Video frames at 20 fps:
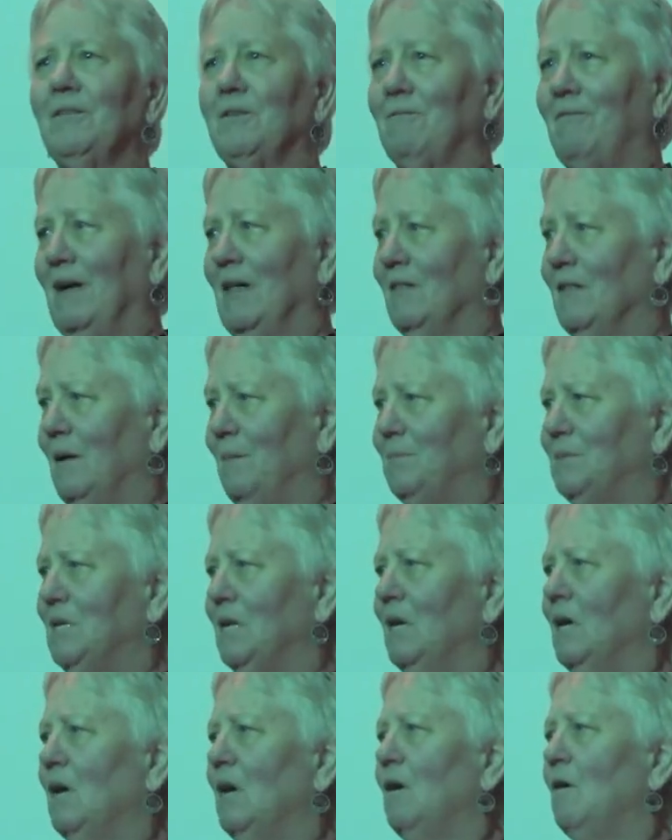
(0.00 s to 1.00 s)
developed,
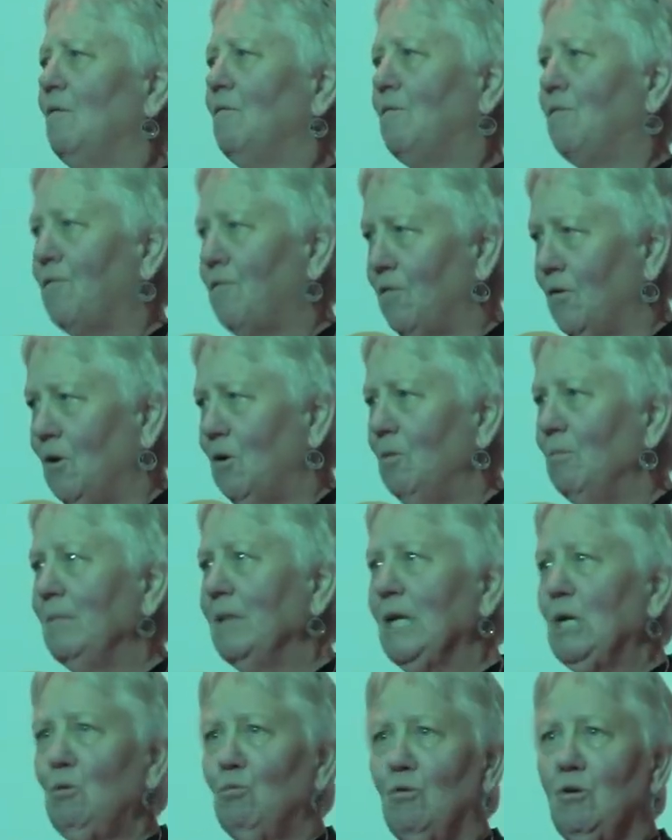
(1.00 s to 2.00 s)

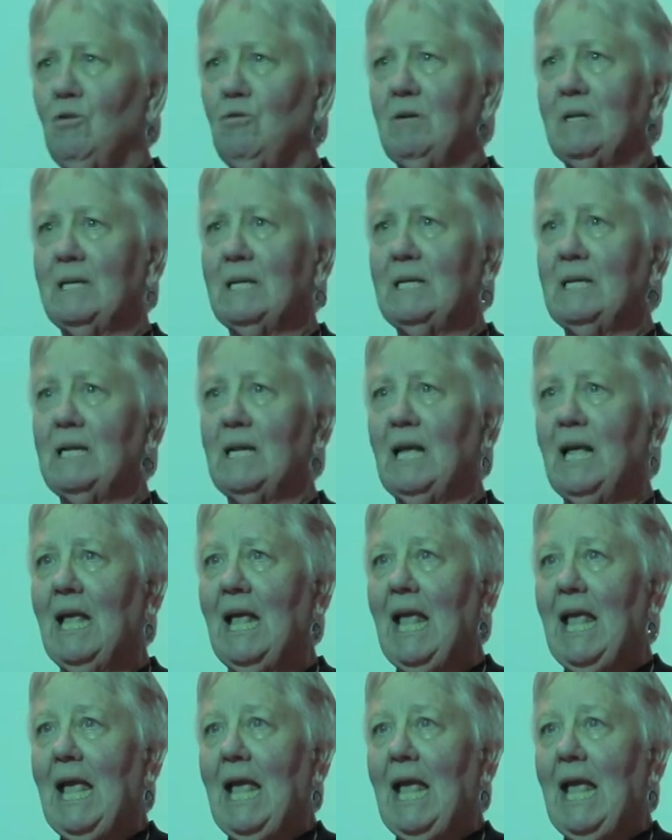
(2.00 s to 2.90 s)
firmly rooted,